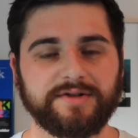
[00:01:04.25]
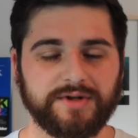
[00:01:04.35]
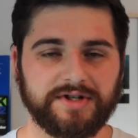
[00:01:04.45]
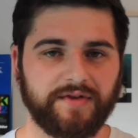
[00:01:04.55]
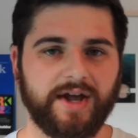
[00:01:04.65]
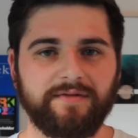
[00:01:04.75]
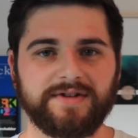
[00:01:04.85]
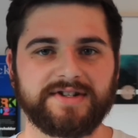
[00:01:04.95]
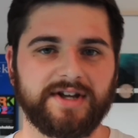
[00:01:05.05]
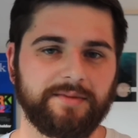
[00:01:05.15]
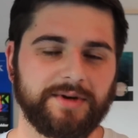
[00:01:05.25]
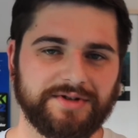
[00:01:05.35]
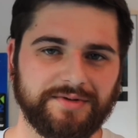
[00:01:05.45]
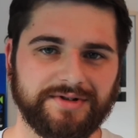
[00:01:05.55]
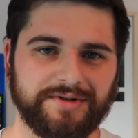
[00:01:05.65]
which if you haven't seen, be
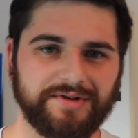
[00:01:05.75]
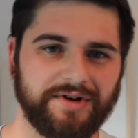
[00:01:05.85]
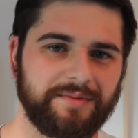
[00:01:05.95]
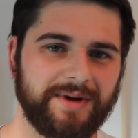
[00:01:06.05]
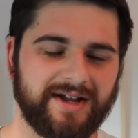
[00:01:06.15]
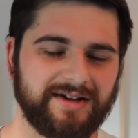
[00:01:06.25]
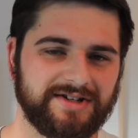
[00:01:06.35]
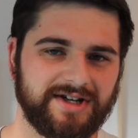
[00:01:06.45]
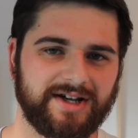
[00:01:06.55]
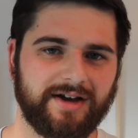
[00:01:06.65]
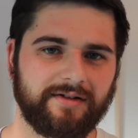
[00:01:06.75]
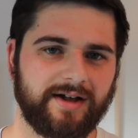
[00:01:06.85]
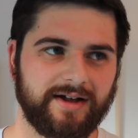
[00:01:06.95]
sure to go back and check out